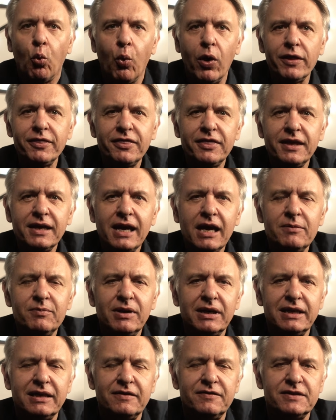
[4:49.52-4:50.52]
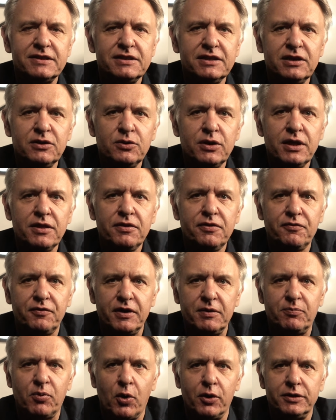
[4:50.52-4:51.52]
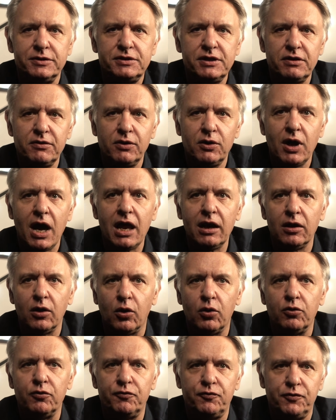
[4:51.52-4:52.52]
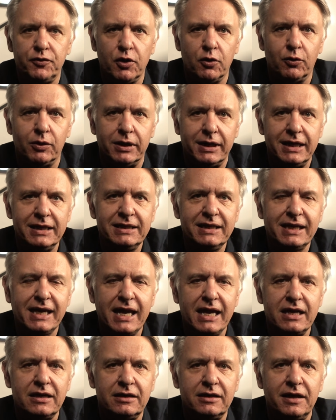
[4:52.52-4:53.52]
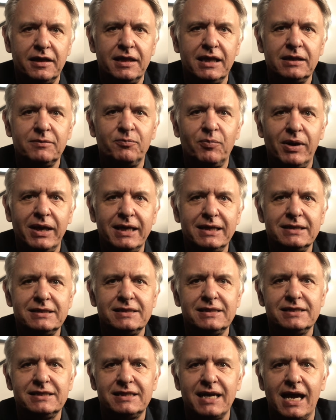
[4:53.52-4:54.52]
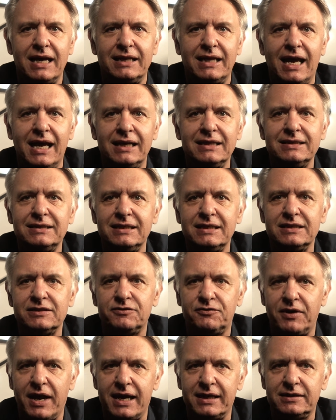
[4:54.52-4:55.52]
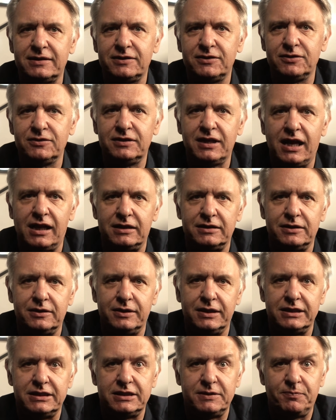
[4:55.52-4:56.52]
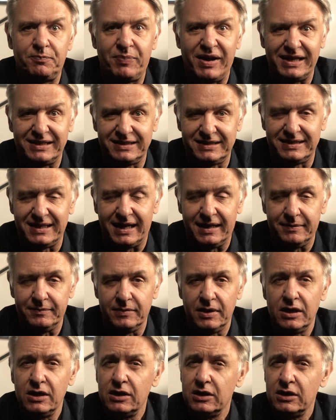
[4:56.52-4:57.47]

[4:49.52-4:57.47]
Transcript: One thing I believe is new in 3.0, a low fuel indicator that blinks the side LEDs red to tell you it's pit time.